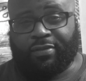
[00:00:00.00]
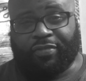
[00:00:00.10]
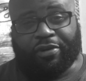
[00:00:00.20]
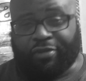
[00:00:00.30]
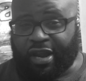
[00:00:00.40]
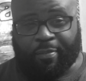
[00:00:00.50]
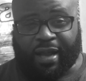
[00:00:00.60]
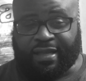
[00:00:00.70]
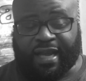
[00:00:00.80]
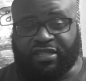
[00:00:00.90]
We don't care
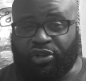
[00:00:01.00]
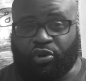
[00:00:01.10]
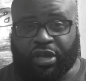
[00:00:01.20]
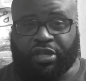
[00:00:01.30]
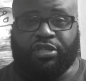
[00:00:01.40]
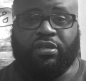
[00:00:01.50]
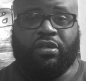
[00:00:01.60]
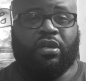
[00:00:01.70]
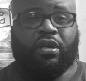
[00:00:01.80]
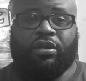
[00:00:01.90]
about that slow-ish,
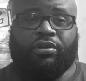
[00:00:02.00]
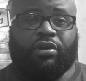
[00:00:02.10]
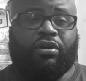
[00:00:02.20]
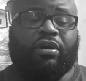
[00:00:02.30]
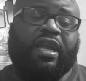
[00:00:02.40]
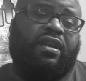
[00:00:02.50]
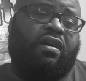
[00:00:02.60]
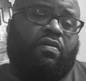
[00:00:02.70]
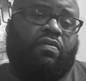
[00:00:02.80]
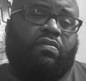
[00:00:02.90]
you know, and they
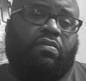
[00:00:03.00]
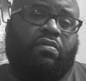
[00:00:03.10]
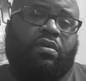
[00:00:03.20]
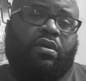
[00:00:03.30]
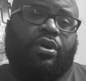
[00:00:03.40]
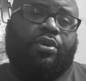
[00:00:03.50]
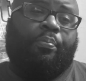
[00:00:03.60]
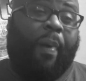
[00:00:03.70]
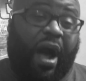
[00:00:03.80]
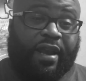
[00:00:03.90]
don't.
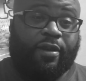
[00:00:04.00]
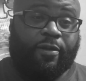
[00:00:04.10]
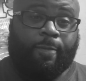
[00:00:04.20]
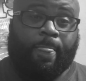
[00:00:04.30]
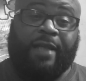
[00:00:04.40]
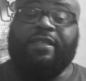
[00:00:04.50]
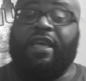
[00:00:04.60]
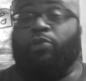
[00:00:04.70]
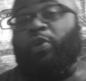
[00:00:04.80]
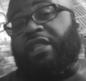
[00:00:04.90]
But I'll tell
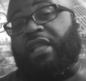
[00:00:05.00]
you one